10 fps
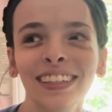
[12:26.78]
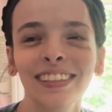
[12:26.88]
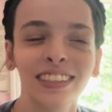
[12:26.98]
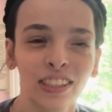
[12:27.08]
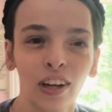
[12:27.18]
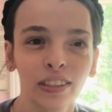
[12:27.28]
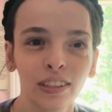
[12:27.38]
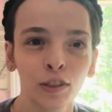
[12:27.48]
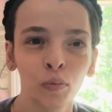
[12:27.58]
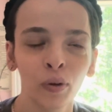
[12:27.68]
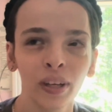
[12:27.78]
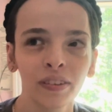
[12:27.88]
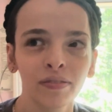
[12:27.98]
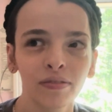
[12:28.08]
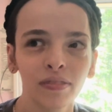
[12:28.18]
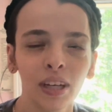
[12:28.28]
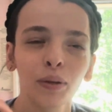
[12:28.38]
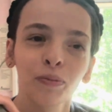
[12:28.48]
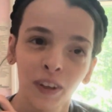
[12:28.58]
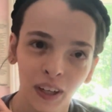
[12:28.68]
did not disappoint. And
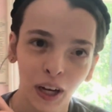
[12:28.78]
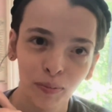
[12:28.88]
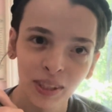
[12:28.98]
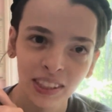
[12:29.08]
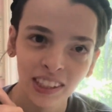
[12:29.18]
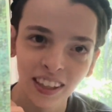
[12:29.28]
I'm very happy to say. If